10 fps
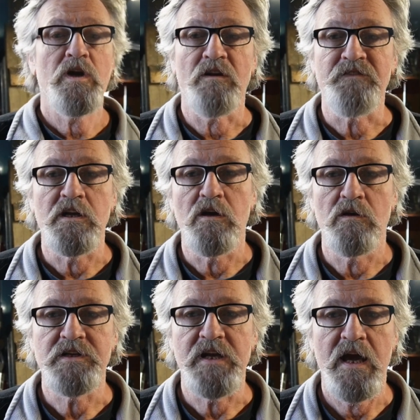our video
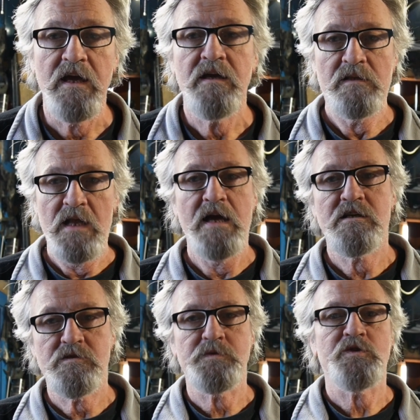today, like,
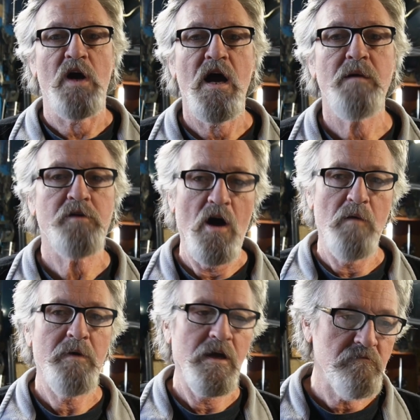subscribe,
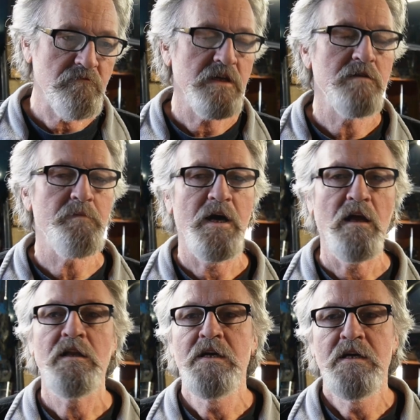comment, ring the
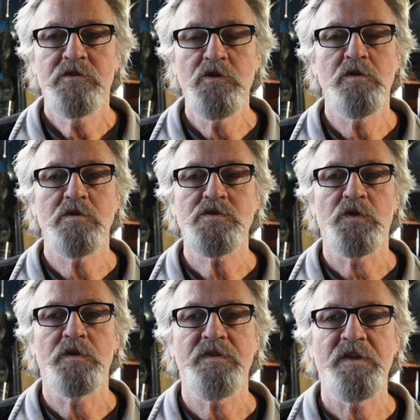bell, do those
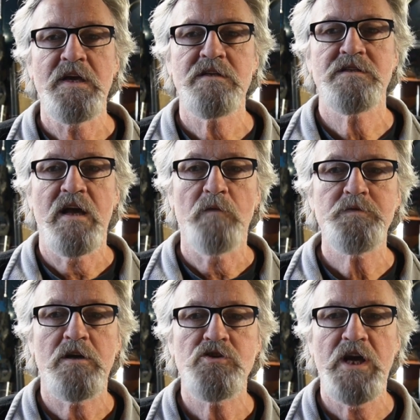sort of things. It helps
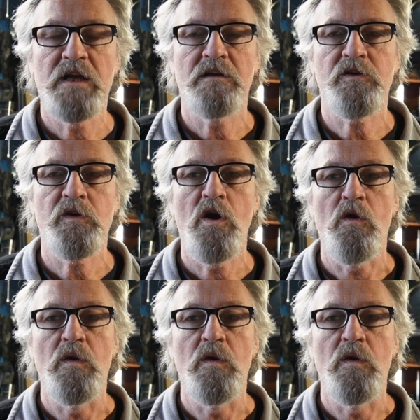our channel to grow.